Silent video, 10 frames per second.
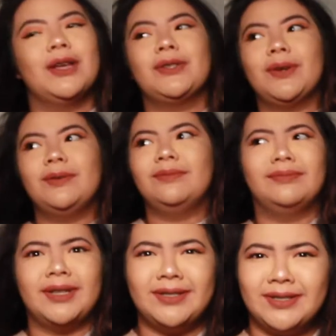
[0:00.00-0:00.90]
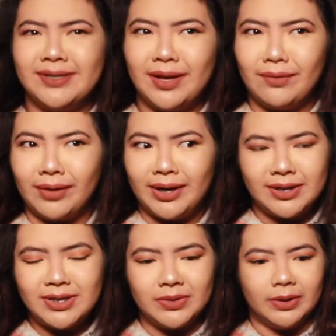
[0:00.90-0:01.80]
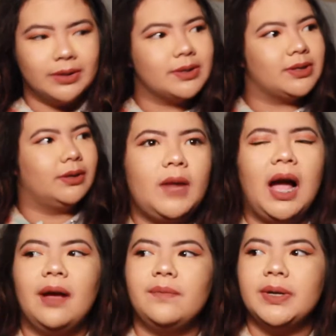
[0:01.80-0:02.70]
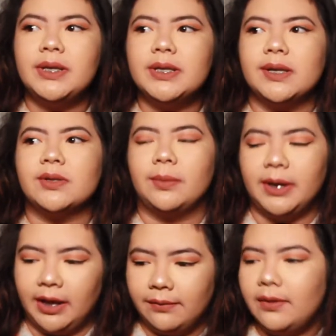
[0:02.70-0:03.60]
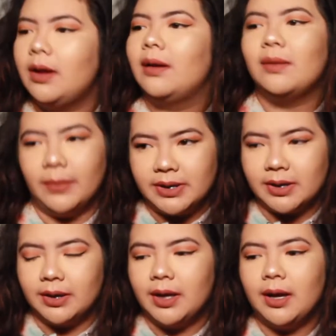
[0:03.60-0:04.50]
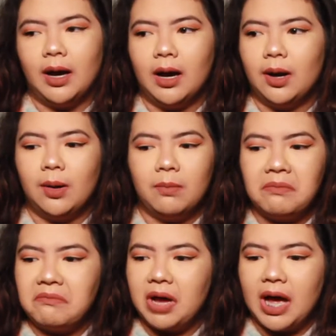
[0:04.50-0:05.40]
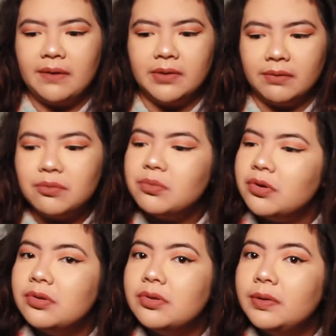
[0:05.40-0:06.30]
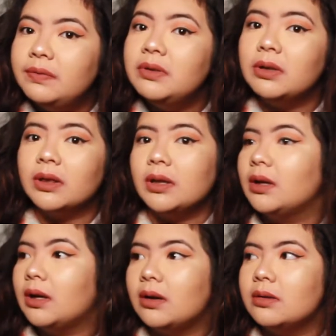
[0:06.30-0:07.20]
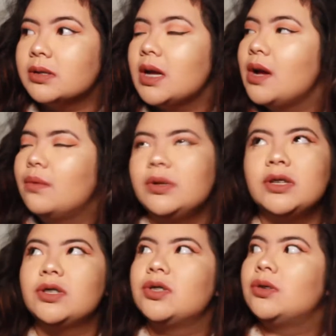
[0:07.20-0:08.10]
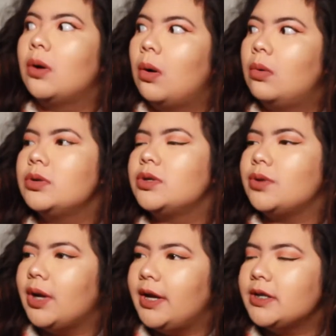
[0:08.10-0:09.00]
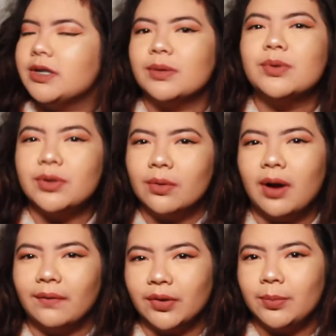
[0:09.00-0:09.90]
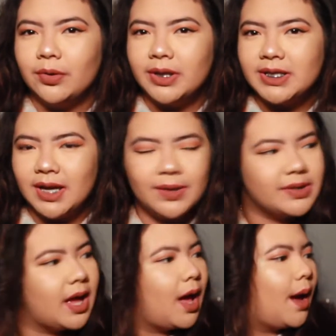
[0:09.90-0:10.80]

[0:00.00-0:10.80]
So let's just get right into it. So I've been in this house all my life, basically. I've never moved, nothing else, which is so strange because I'm so comfortable in this house.